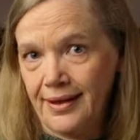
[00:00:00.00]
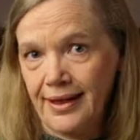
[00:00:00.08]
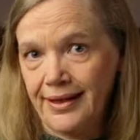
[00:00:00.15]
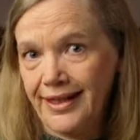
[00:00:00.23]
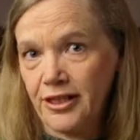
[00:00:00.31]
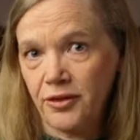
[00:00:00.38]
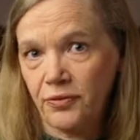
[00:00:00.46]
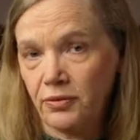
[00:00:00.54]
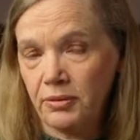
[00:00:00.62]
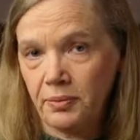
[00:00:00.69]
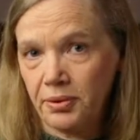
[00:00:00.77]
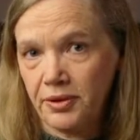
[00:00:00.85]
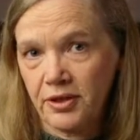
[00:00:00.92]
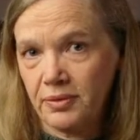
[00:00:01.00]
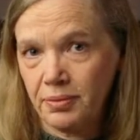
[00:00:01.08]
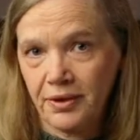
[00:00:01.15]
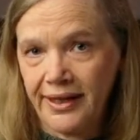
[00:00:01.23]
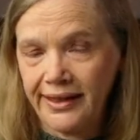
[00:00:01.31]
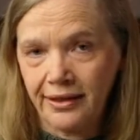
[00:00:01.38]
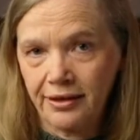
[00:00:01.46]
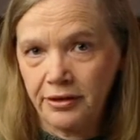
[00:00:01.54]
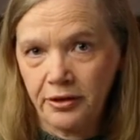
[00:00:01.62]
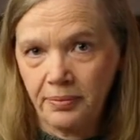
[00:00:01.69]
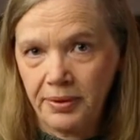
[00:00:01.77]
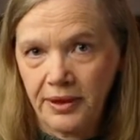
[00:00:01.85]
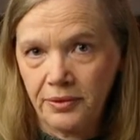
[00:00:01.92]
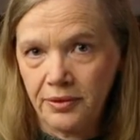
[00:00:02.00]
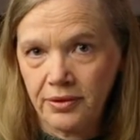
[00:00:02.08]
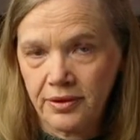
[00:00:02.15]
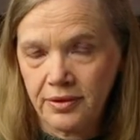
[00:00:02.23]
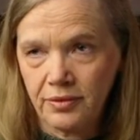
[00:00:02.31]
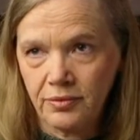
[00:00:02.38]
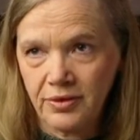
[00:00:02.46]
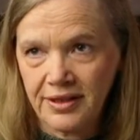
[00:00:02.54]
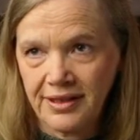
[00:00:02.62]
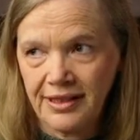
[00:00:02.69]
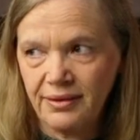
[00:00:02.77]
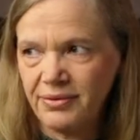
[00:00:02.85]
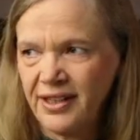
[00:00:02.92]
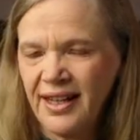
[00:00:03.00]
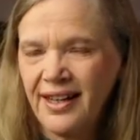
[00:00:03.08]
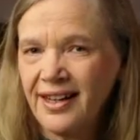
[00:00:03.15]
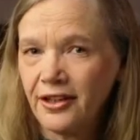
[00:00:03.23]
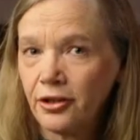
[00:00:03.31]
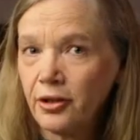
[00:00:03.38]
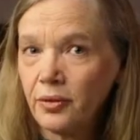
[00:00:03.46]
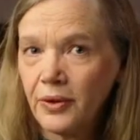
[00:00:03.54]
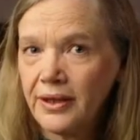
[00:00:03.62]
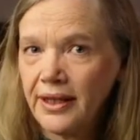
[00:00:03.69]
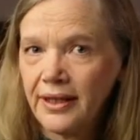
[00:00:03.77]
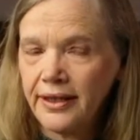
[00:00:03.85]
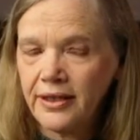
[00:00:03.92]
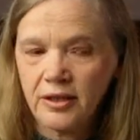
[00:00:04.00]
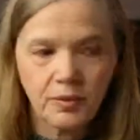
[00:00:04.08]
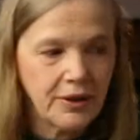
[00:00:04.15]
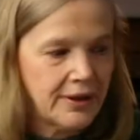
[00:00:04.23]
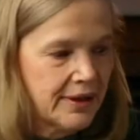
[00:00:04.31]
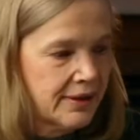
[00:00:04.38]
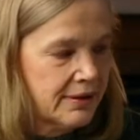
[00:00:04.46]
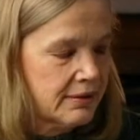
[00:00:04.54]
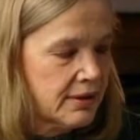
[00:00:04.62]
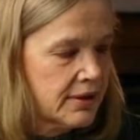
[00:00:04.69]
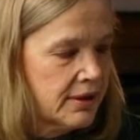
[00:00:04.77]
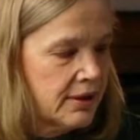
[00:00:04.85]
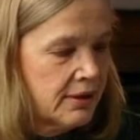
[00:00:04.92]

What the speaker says: a letter from a principal like a lot of parents received. I don't know when that letter went out.